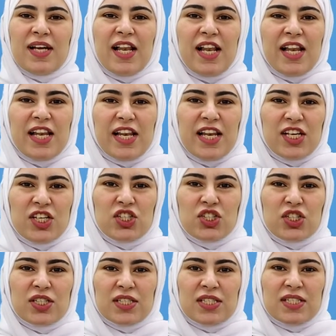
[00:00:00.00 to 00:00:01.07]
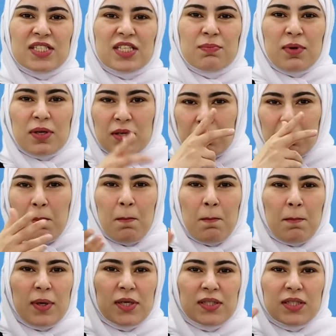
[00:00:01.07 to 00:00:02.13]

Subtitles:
A said, what happened?